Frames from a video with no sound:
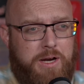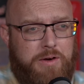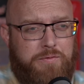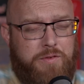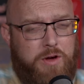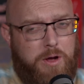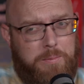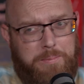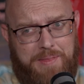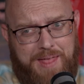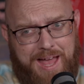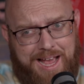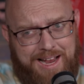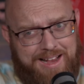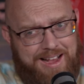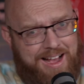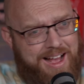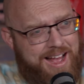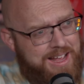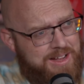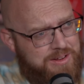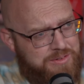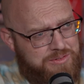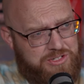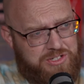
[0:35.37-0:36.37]
at fault, but
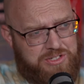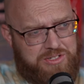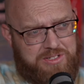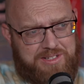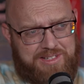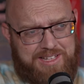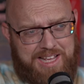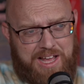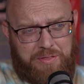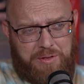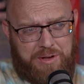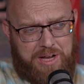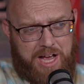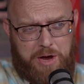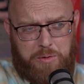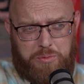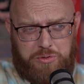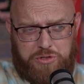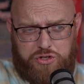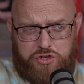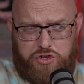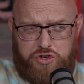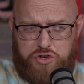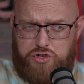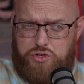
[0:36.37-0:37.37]
the other guy
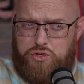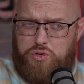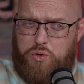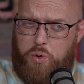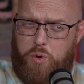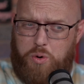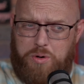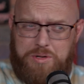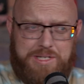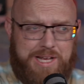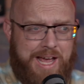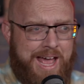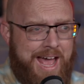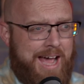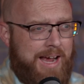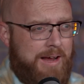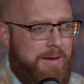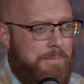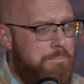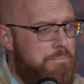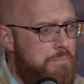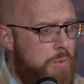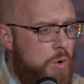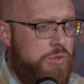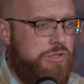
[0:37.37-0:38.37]
was sure as heck
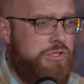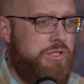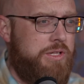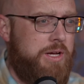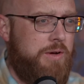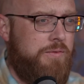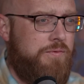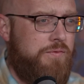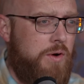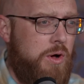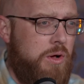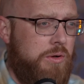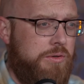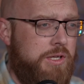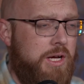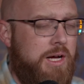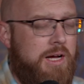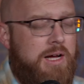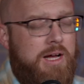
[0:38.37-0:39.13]
mostly at fault,